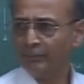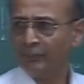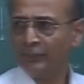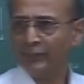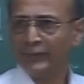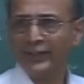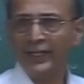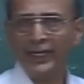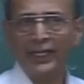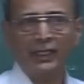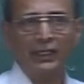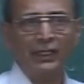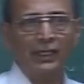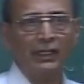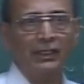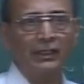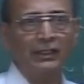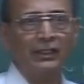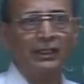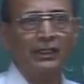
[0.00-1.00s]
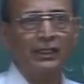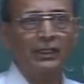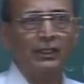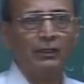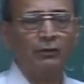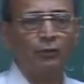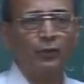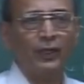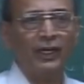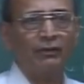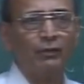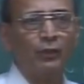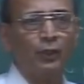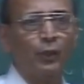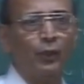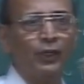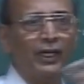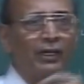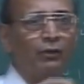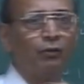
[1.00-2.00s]
Then we have to
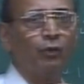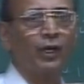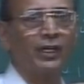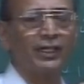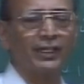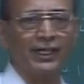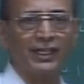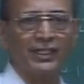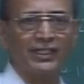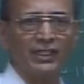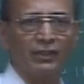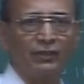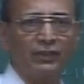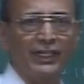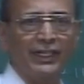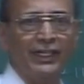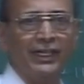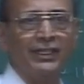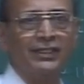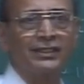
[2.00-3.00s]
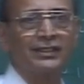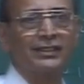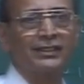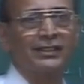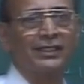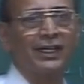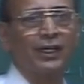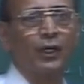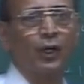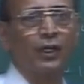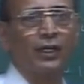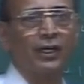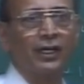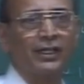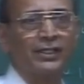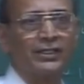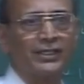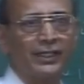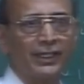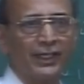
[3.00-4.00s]
look at what kinds of degrees can occur
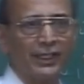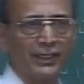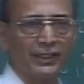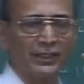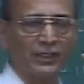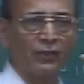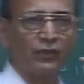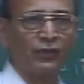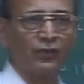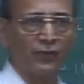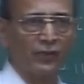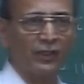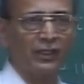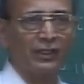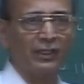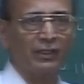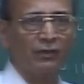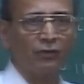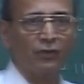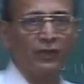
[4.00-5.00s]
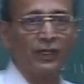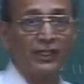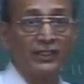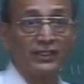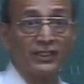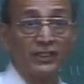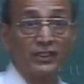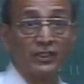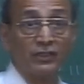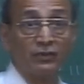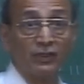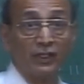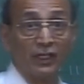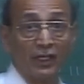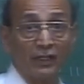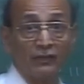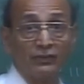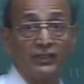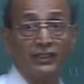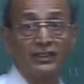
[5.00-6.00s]
as degrees of vertices of a
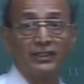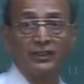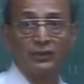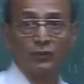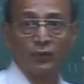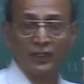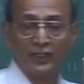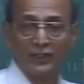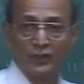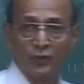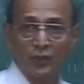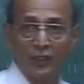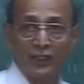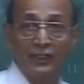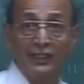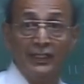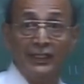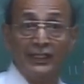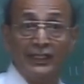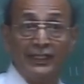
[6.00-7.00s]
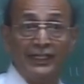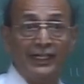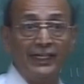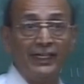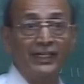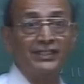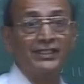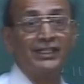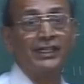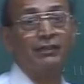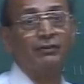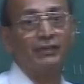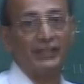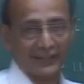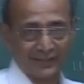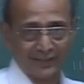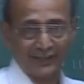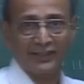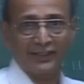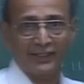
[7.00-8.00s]
graph. This is what is called degree sequence.
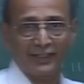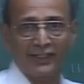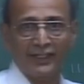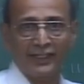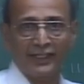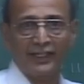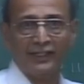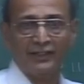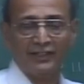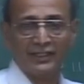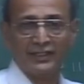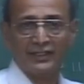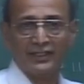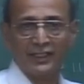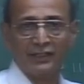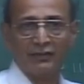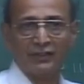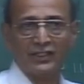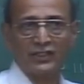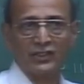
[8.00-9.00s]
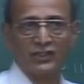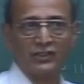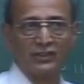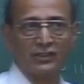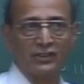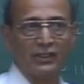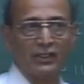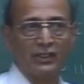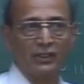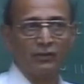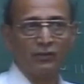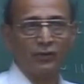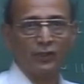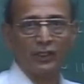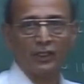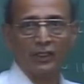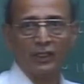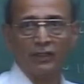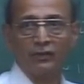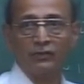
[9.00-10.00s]
Degree sequence for a
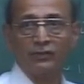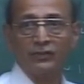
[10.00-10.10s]
graph.